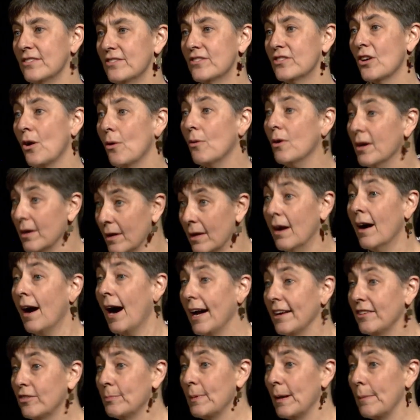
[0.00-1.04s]
So I
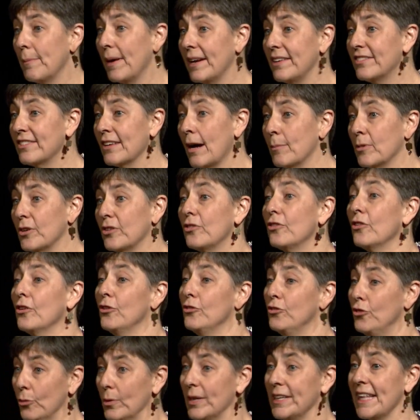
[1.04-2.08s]
spent my summers
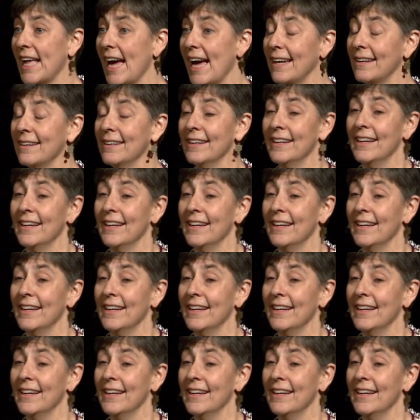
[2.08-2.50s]
doing that.